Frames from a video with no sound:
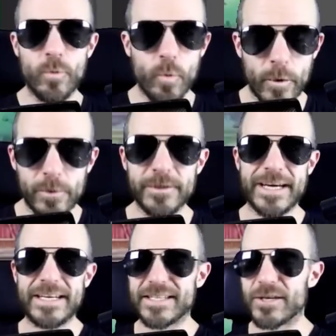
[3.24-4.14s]
world
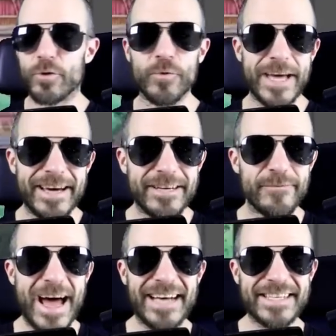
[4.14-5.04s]
is
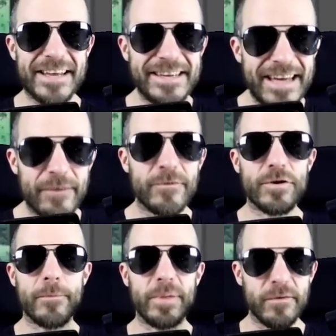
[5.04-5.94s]
creative as
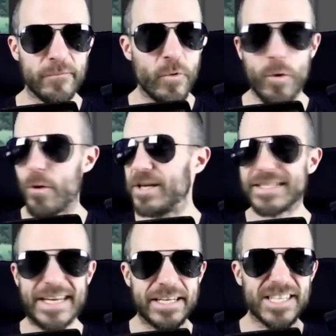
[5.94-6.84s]
never before.
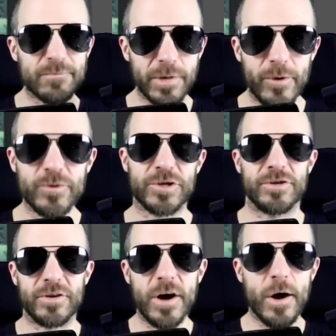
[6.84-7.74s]
It's an explosion